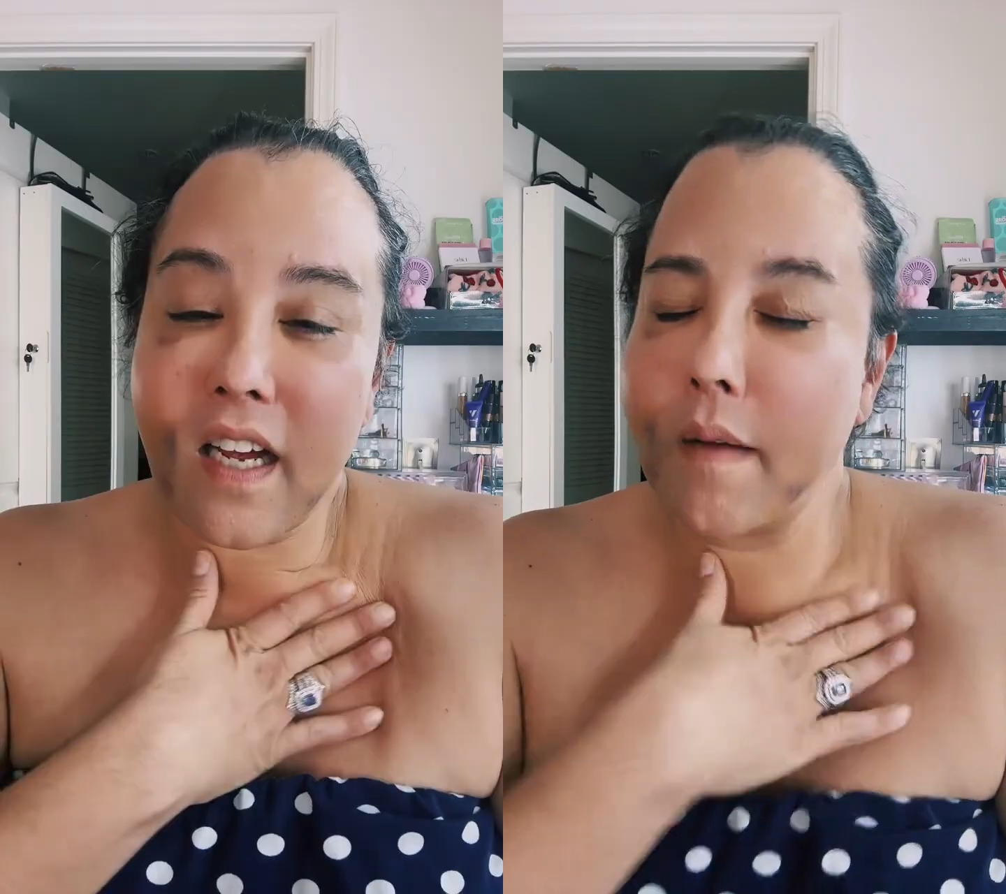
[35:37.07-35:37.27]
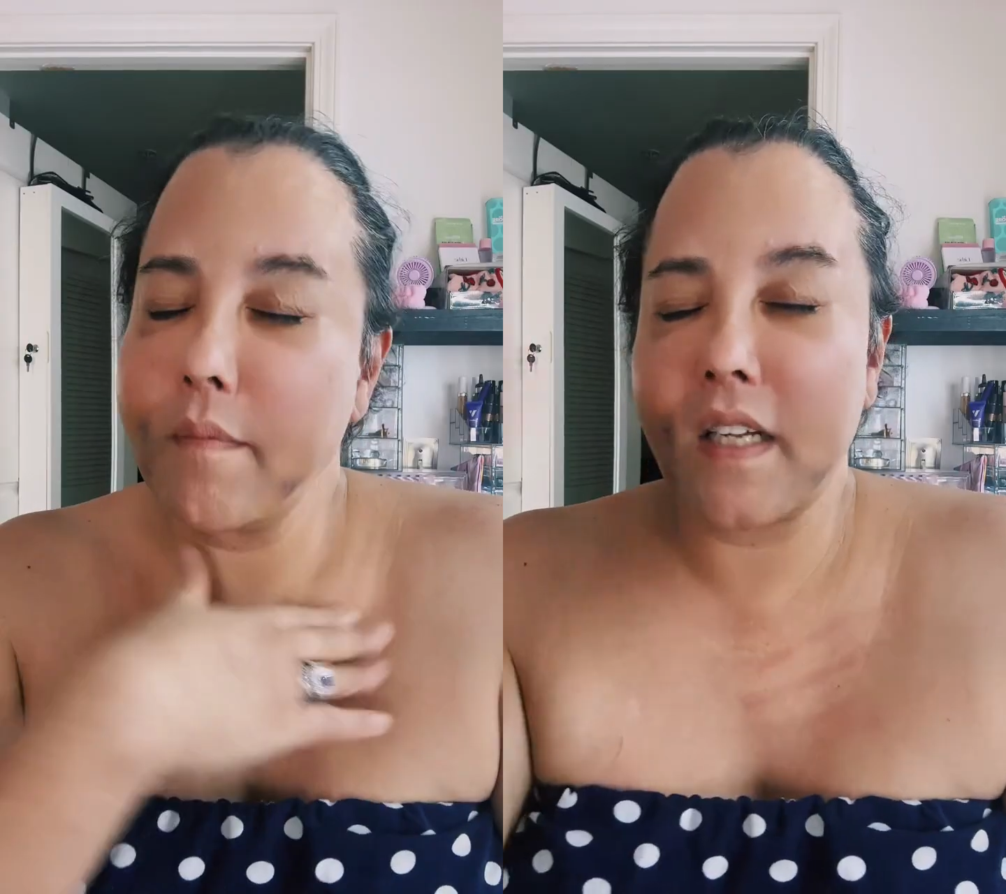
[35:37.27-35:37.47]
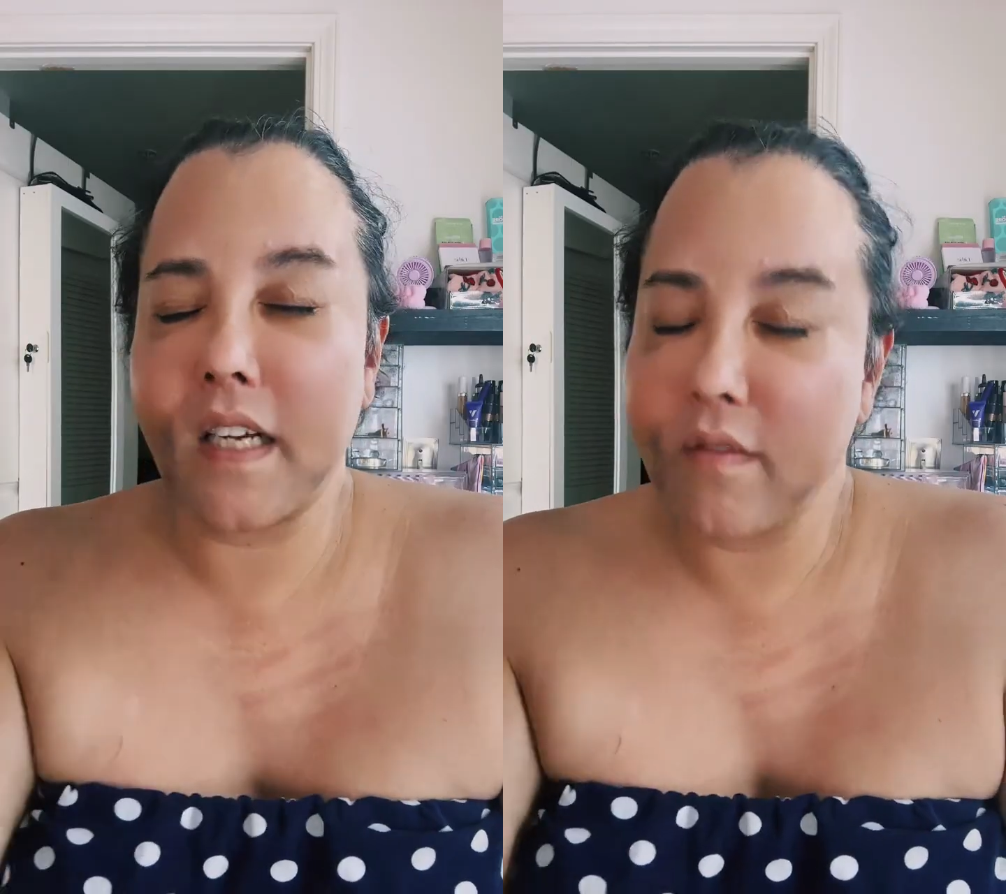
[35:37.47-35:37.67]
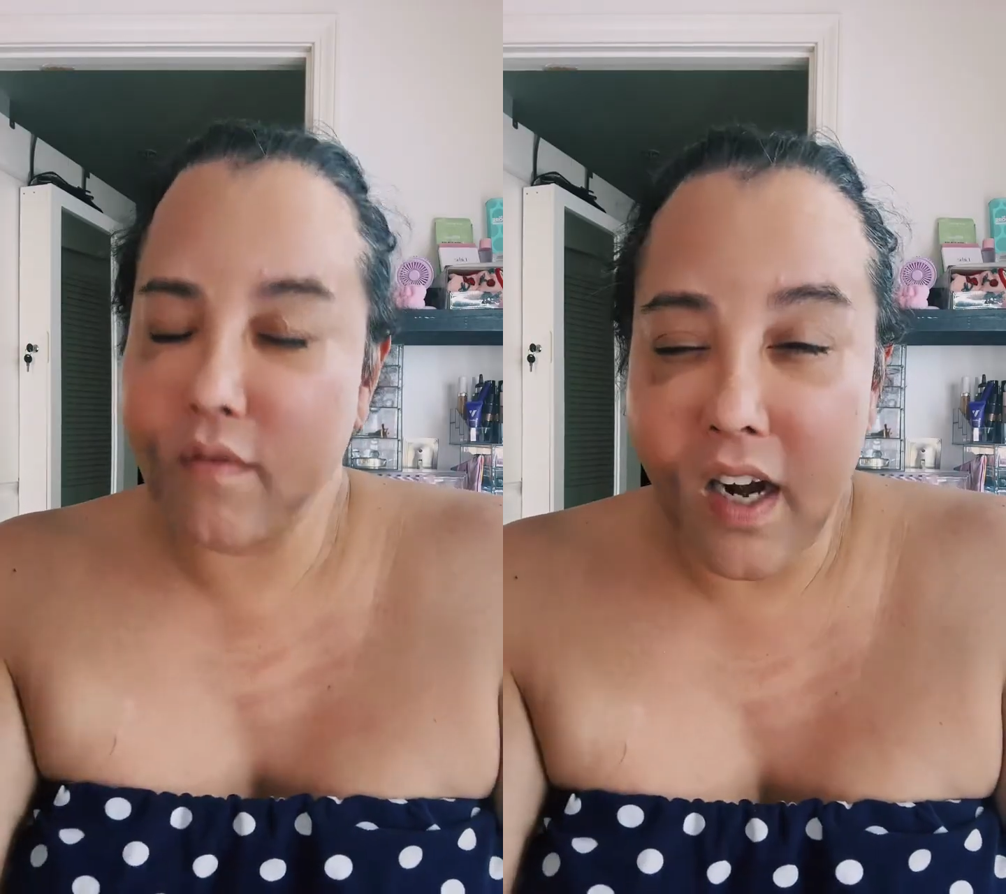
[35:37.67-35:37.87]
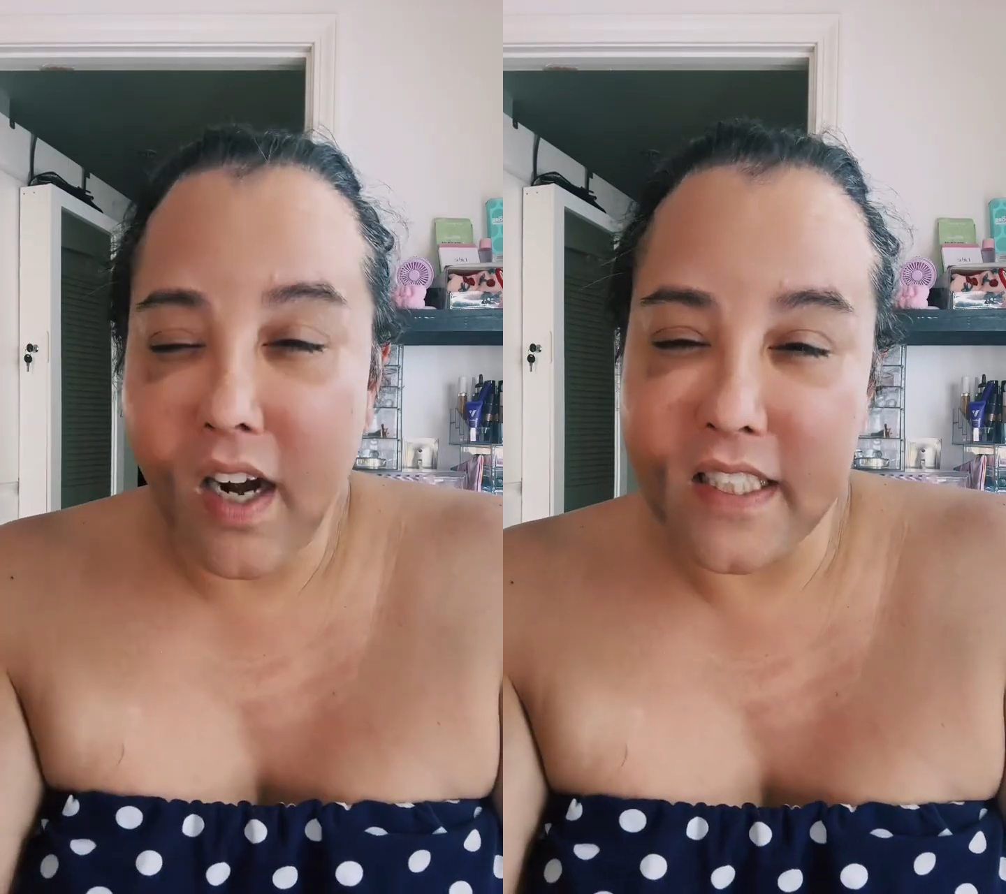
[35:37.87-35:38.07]

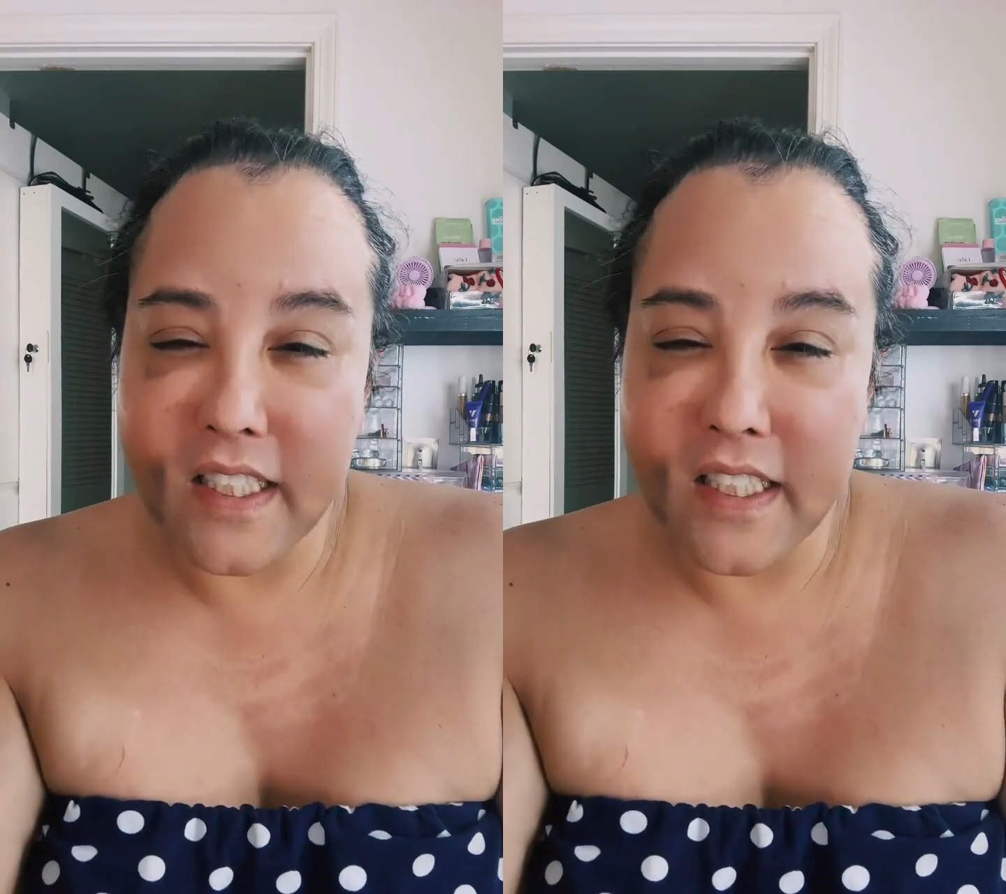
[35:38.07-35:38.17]
We're on